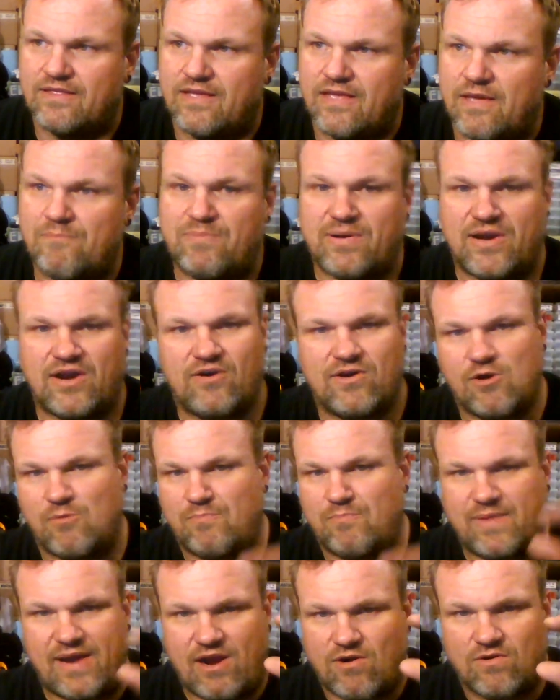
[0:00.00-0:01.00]
Imperial
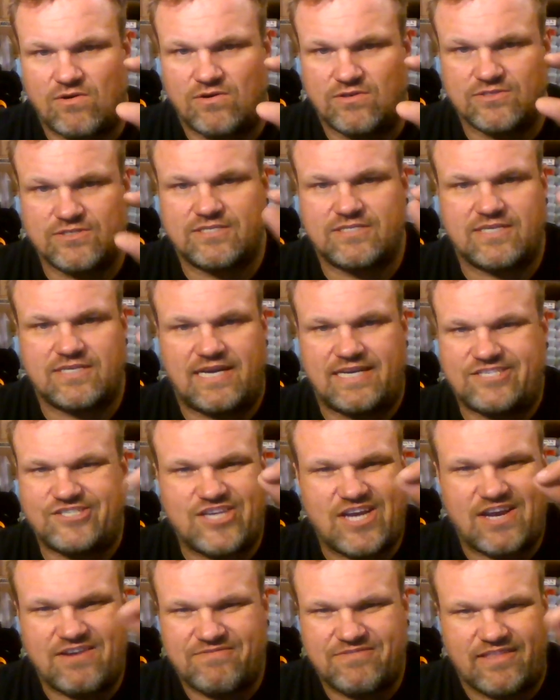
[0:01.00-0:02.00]
barrels, I
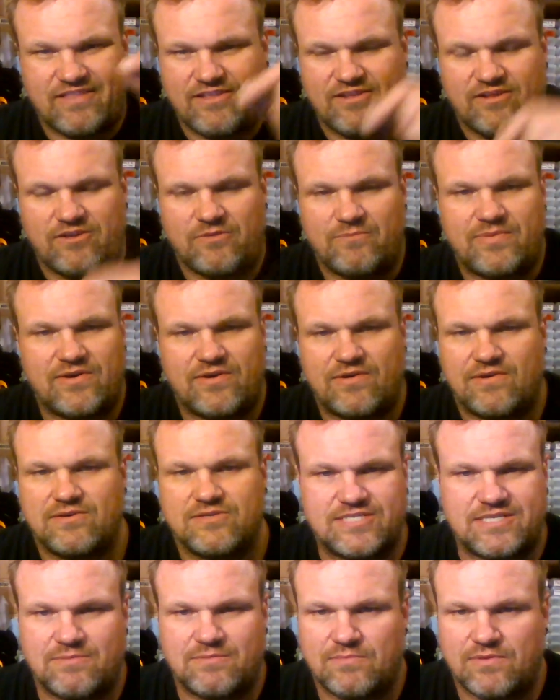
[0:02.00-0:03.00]
shaved the little Imperial
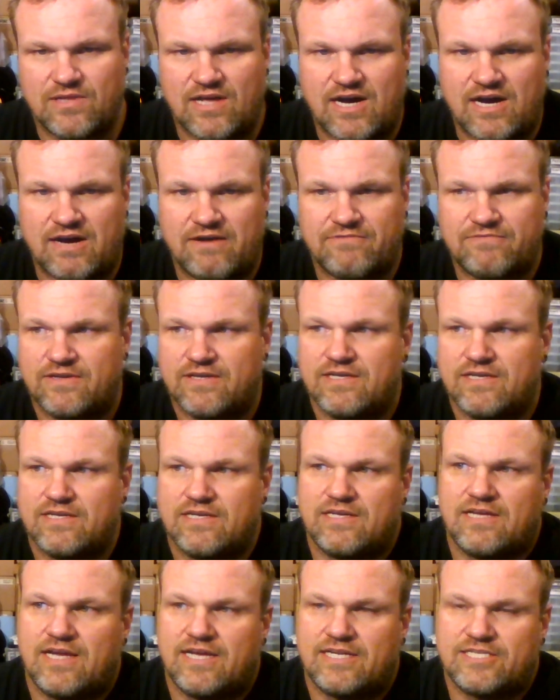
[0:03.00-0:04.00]
symbol off
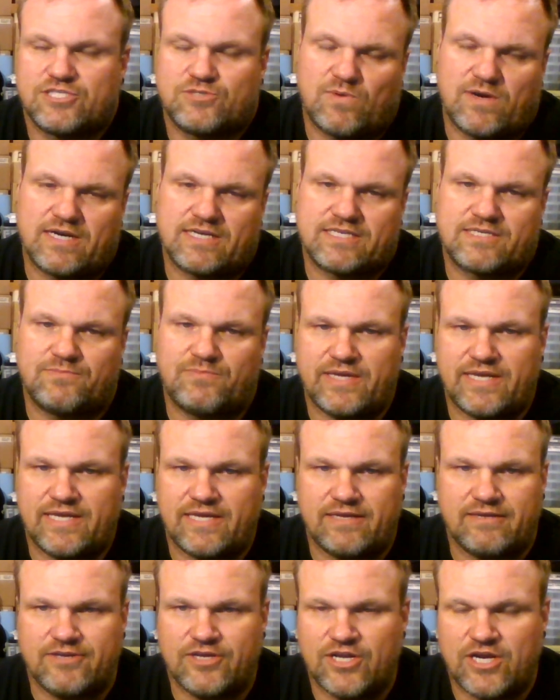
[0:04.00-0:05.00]
Just want it to
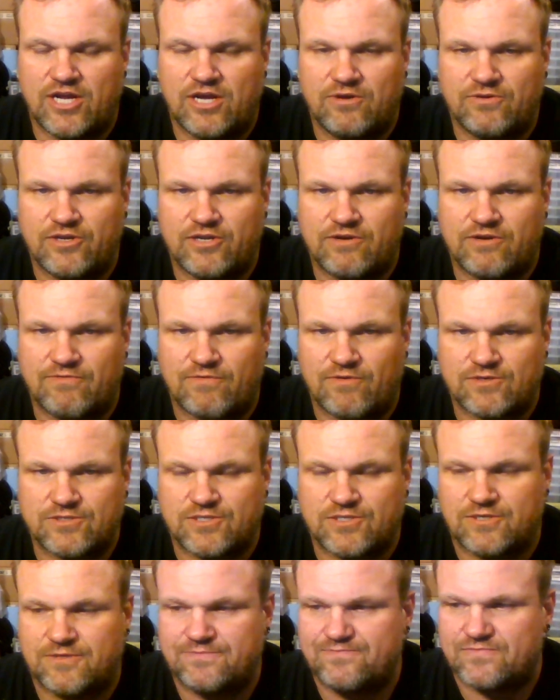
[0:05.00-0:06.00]
be, you know,
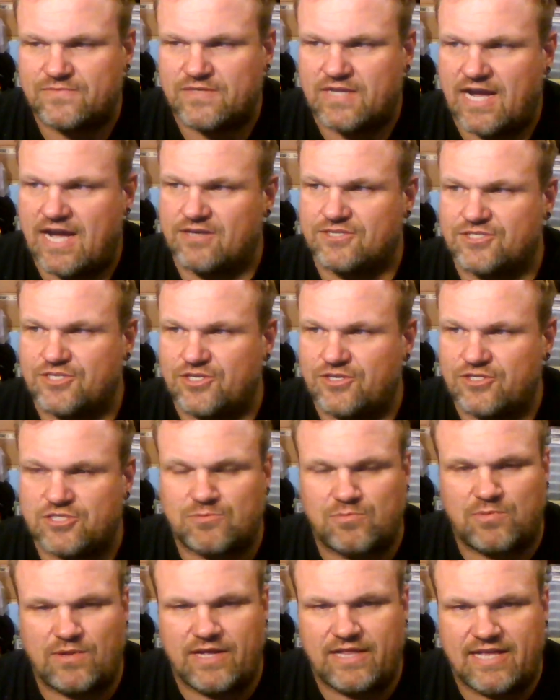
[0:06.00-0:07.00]
universal. I also used to
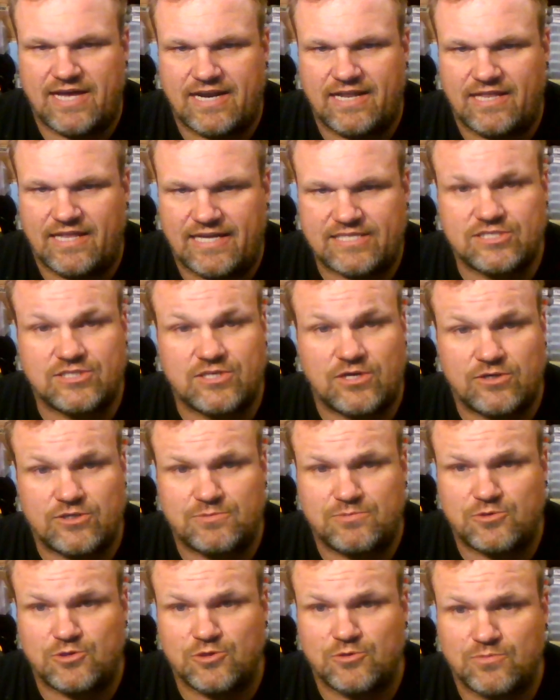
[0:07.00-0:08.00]
play a lot of like
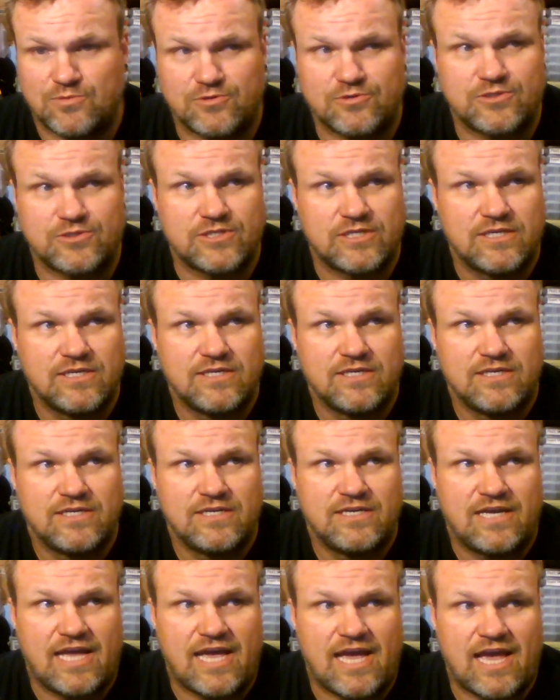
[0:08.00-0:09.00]
Starship Troopers
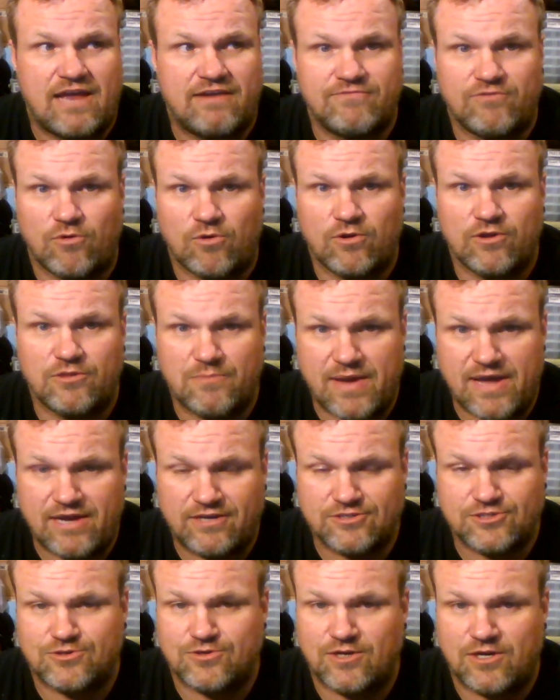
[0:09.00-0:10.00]
and Vor the
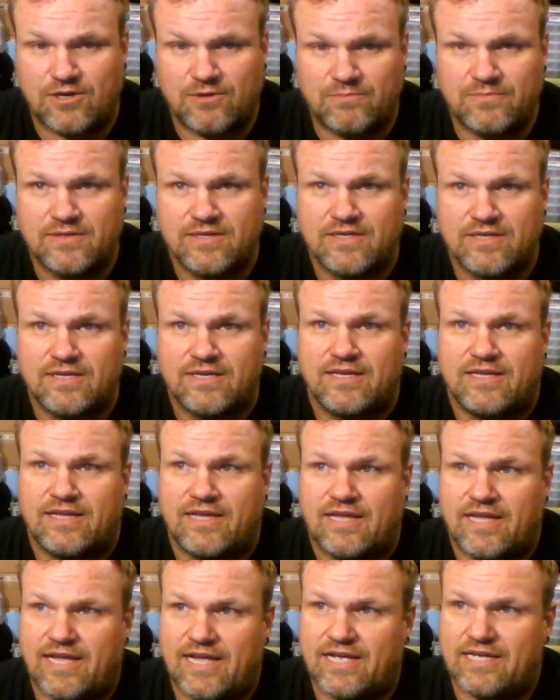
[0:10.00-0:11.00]
Maelstrom,
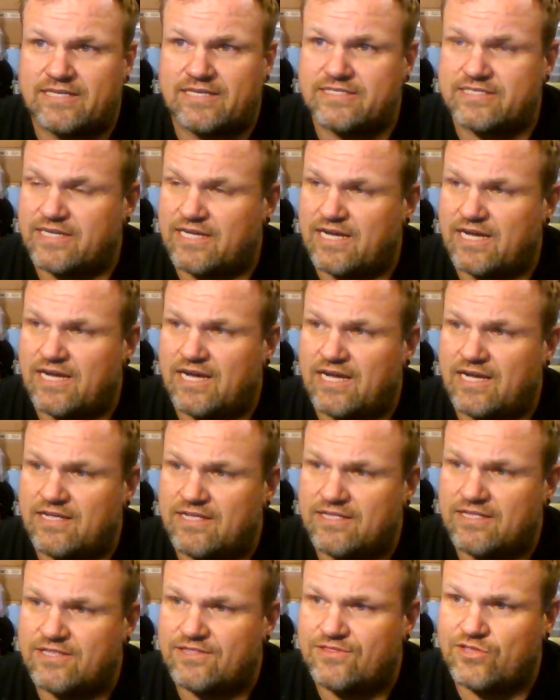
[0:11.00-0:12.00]
and
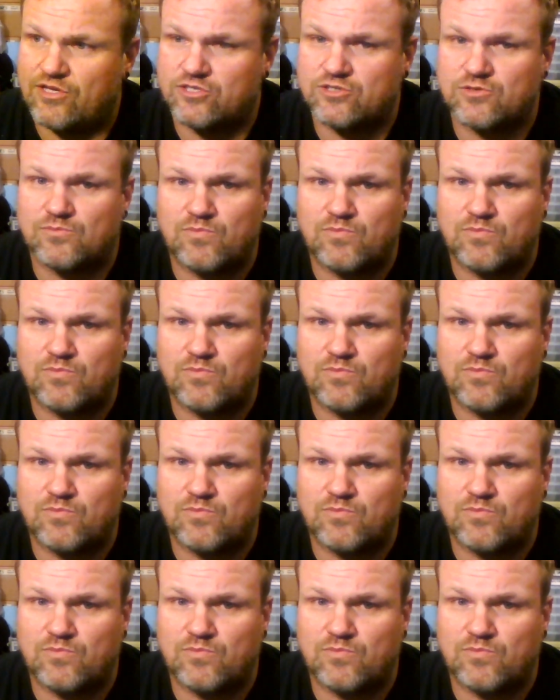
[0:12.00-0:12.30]
those are